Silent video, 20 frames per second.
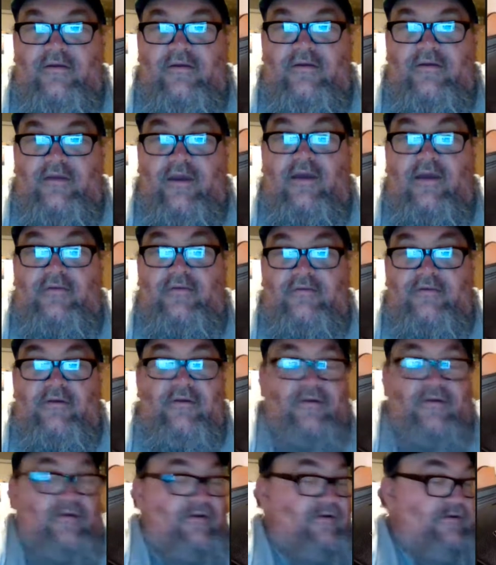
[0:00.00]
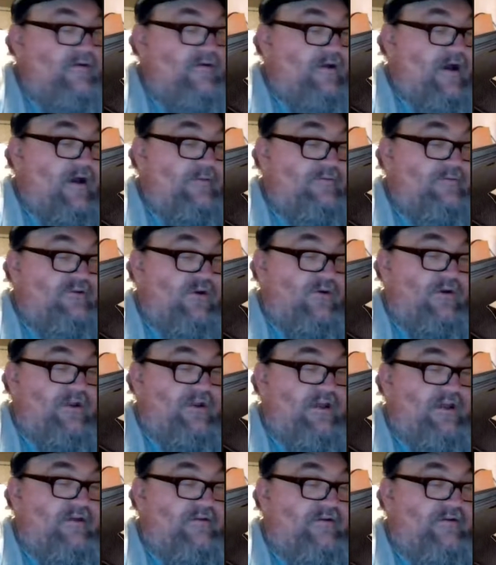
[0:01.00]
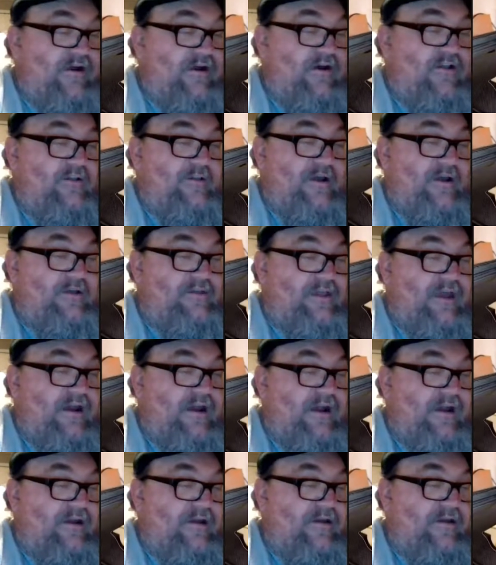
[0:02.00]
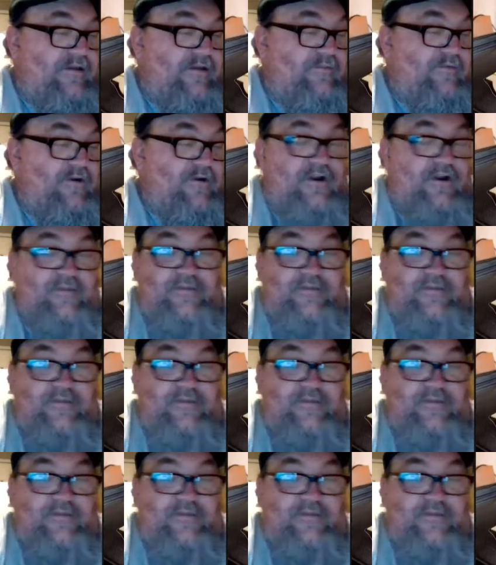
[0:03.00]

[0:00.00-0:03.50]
Yeah, I'm totally all about that. We're going to